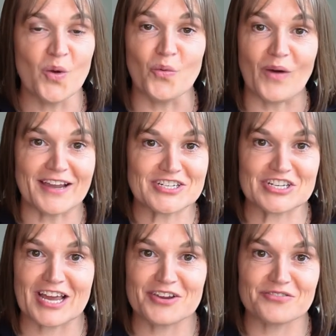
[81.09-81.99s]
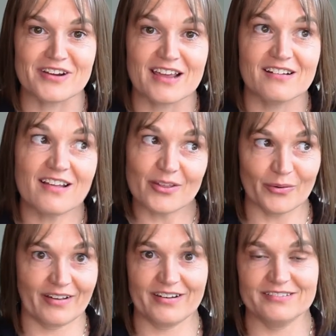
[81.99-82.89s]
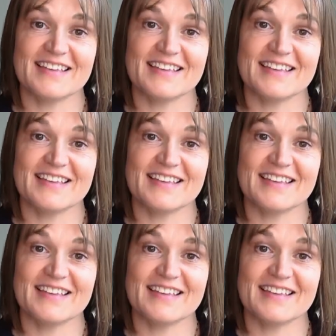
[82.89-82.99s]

Why should I create another one?